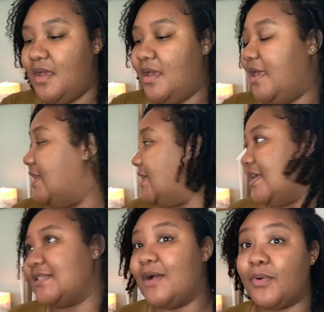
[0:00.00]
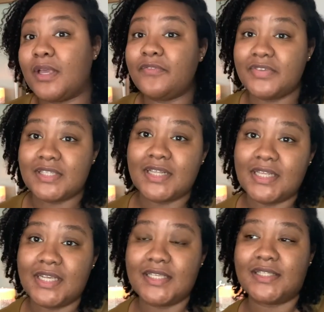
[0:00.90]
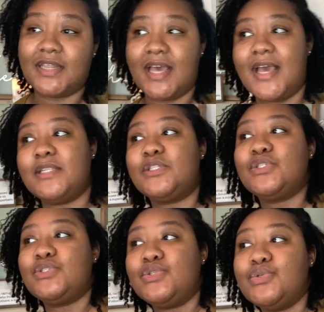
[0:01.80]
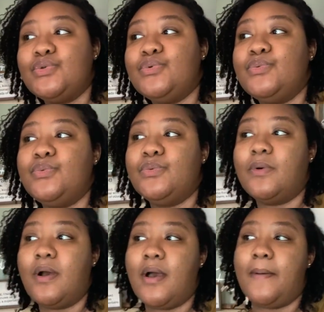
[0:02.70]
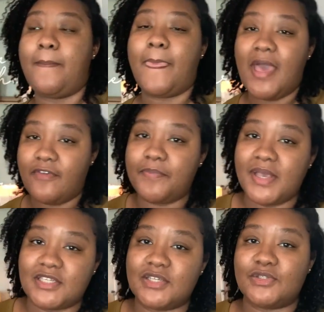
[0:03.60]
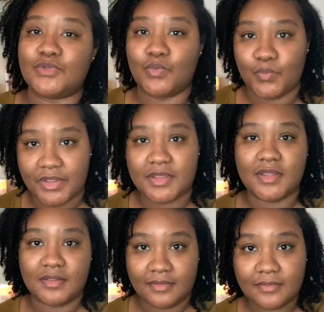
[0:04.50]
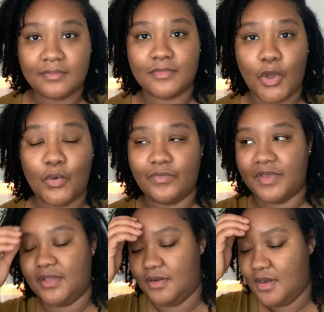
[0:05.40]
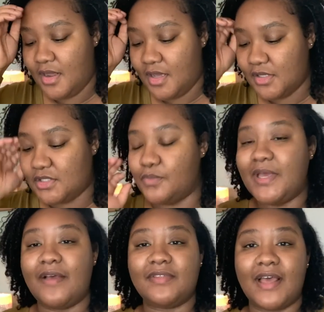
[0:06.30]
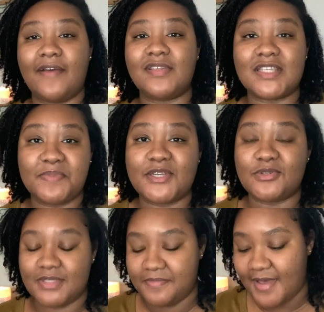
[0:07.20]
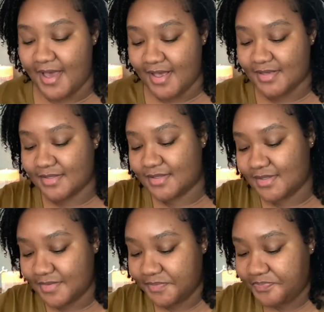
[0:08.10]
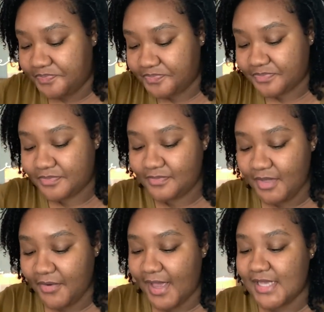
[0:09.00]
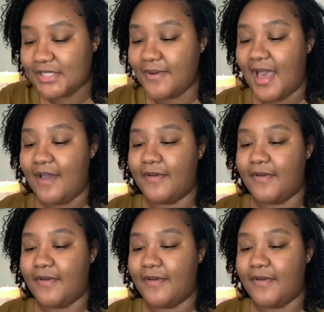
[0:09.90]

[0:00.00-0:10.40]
and yes I work in facilities that do um, have patients with COVID. So we have to have the specialty mask. Okay, so I have a